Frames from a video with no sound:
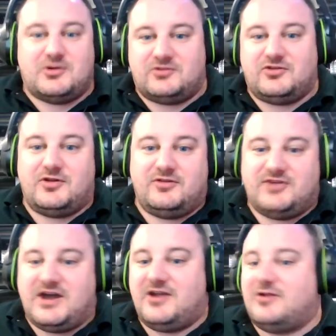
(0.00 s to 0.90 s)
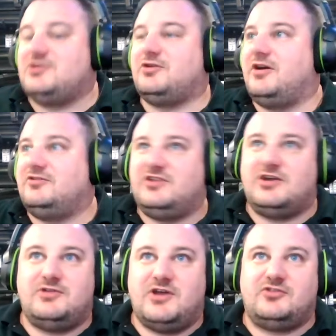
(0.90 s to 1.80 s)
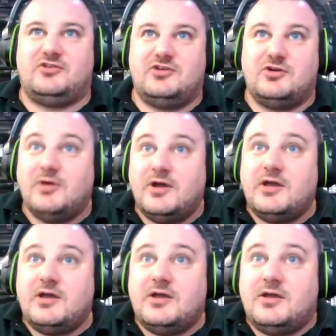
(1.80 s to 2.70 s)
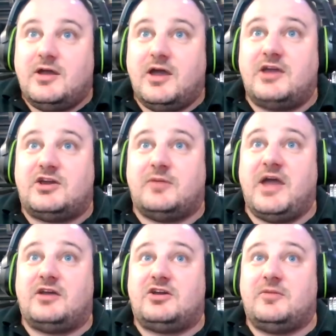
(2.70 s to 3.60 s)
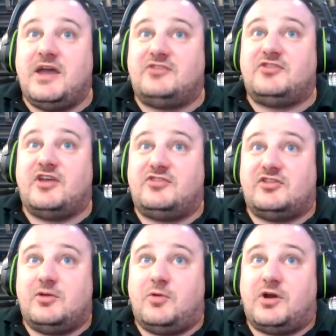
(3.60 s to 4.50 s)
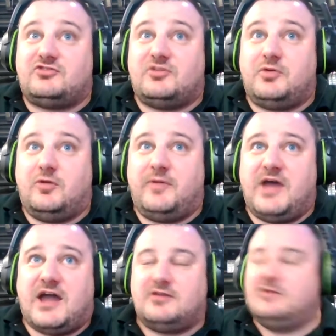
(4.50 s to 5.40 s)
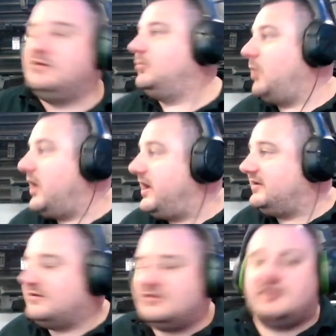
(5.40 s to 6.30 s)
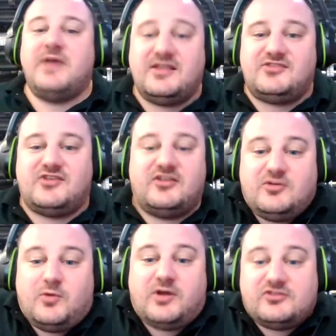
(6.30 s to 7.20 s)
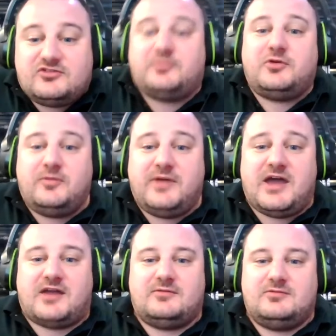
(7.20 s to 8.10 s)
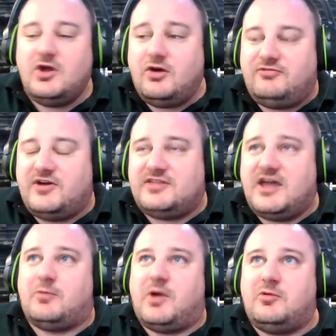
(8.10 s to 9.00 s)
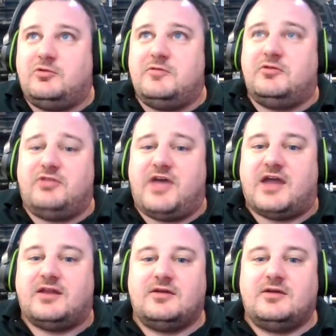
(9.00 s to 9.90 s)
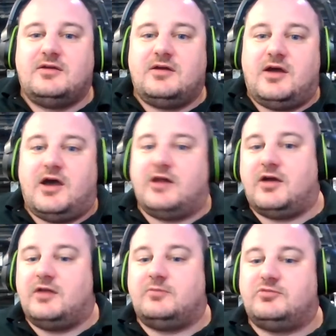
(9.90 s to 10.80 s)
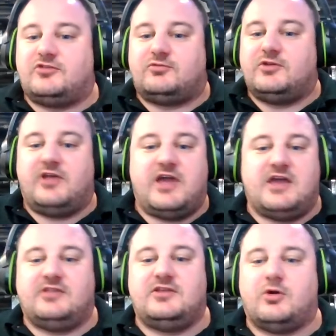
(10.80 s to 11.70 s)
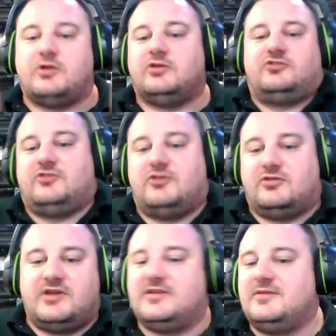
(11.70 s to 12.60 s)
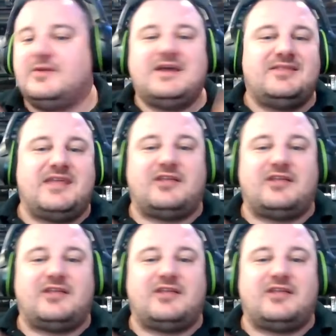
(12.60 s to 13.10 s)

You're returning fire, and your RTO yells at you. Background noise. Hey, command! command says that they want us to pull back. What? Command says he wants us to pull back. No, fuck that. Why would we do that? I, am just relaying the orders, dude. Like it, yep.